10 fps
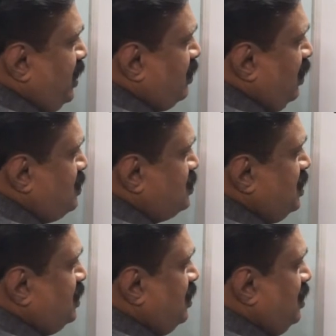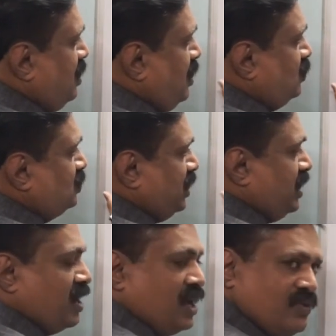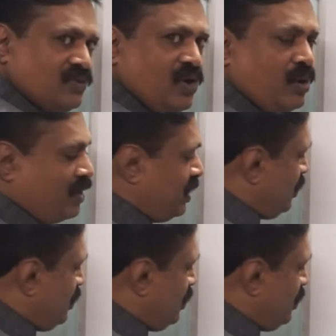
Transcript: cos theta outside as common.